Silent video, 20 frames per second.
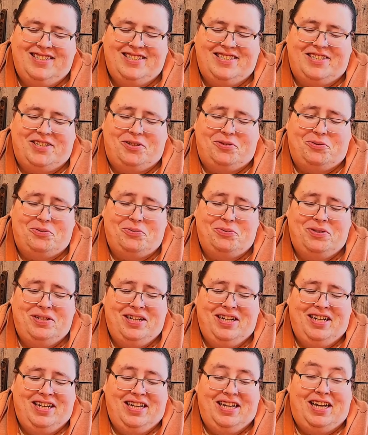
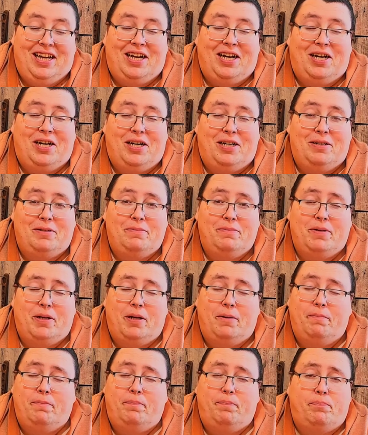So
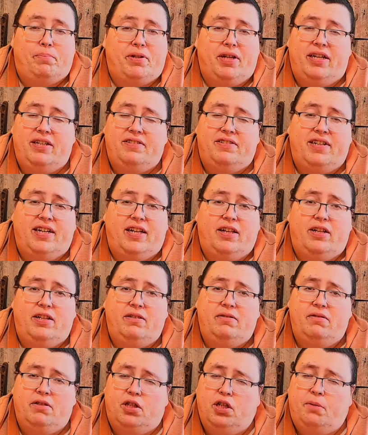potato
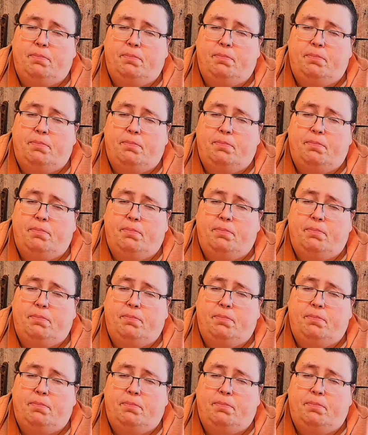salad,